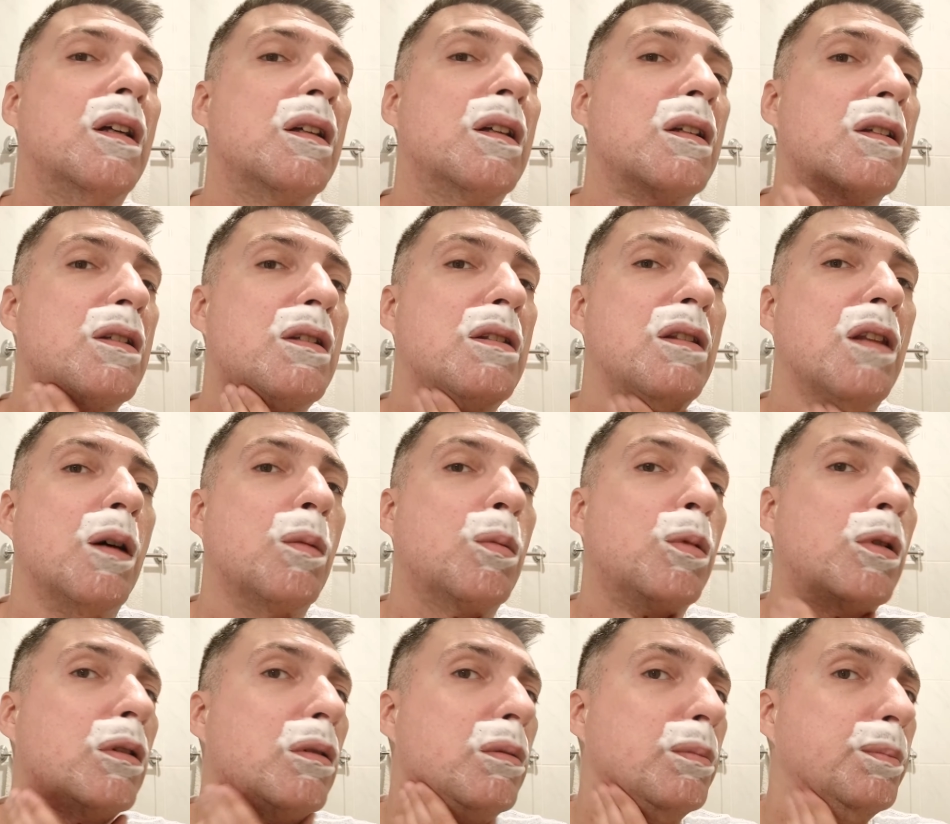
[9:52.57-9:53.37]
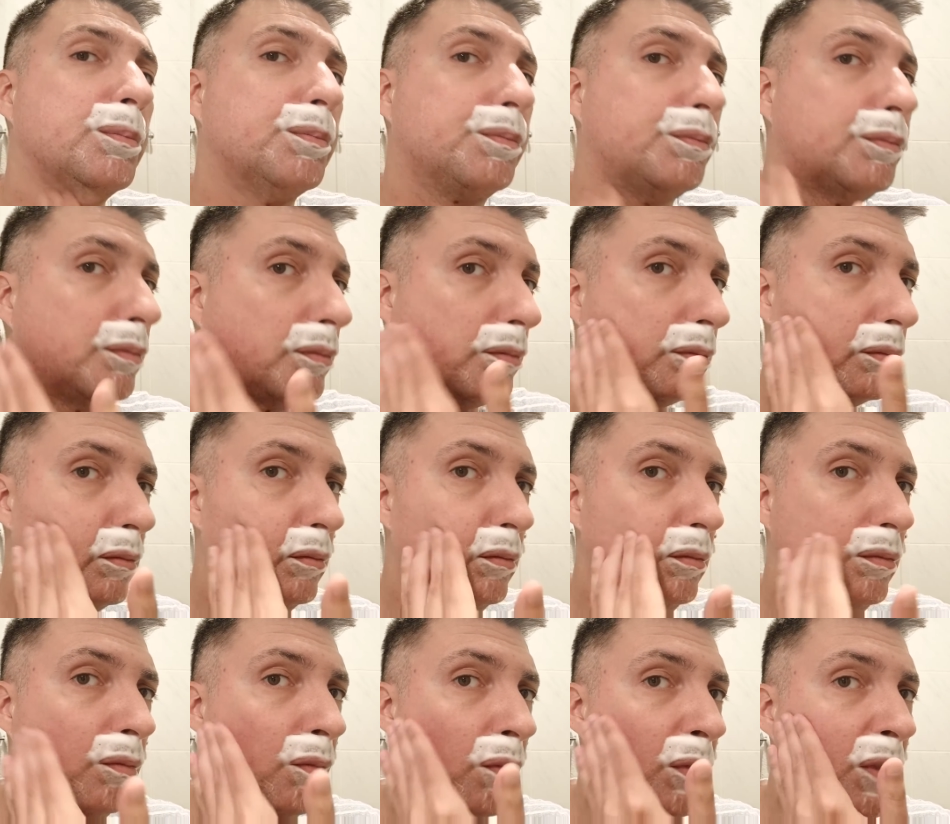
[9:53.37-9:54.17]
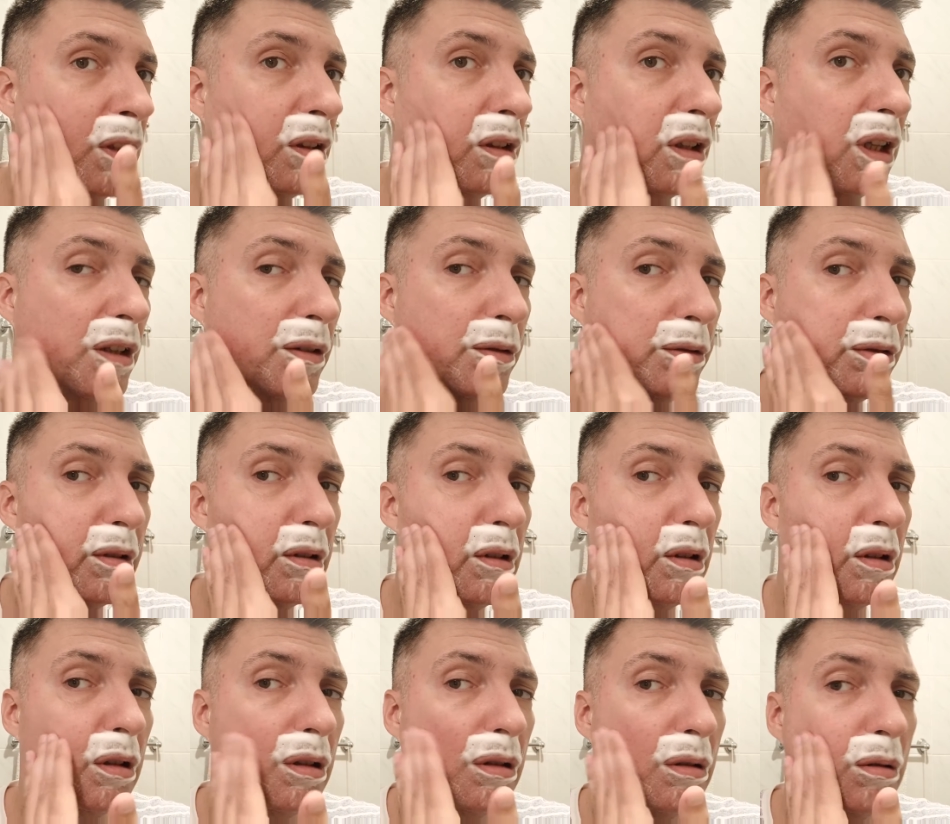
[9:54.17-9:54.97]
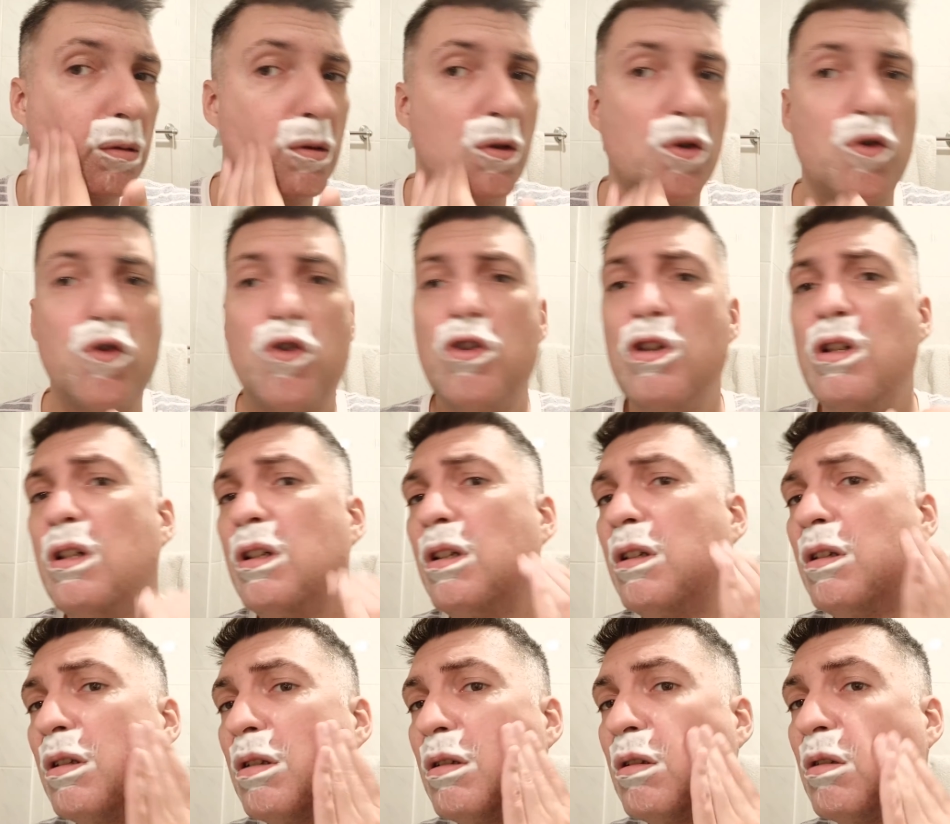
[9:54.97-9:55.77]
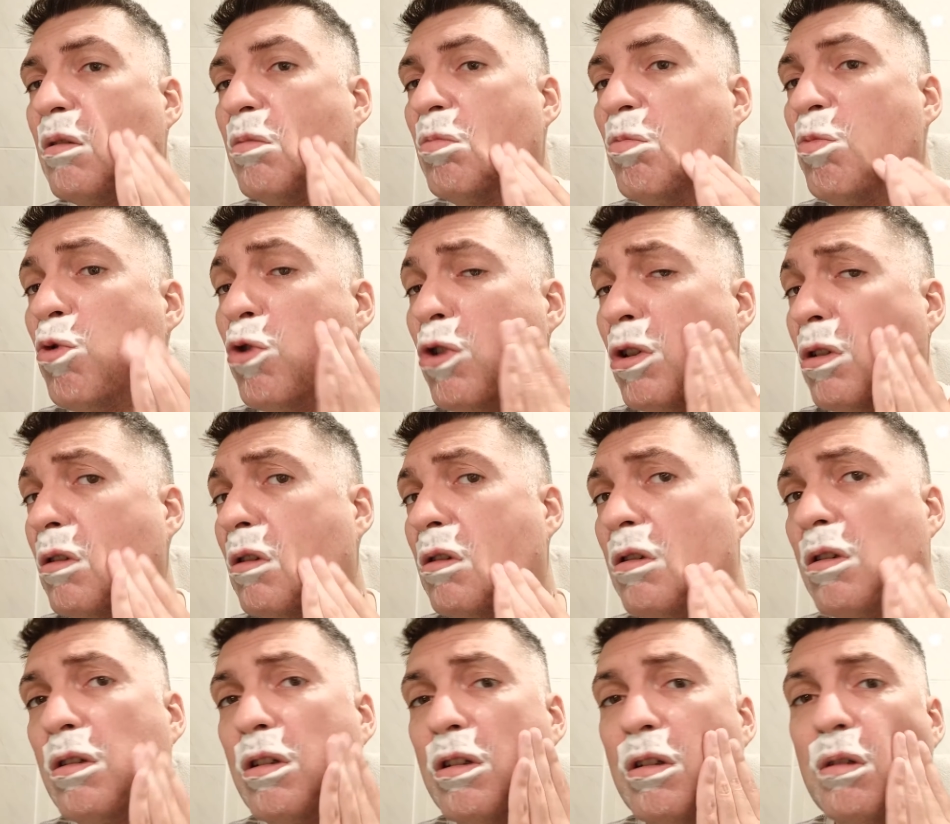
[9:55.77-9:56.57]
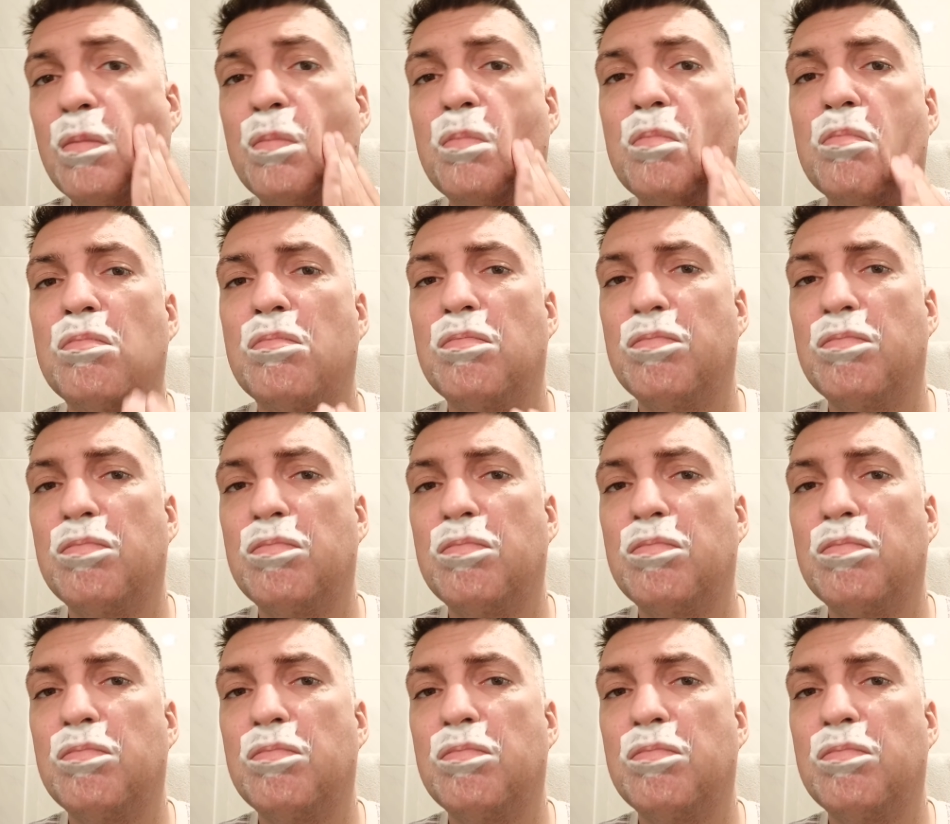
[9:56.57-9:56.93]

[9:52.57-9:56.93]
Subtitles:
stubble left on cheeks. Generally,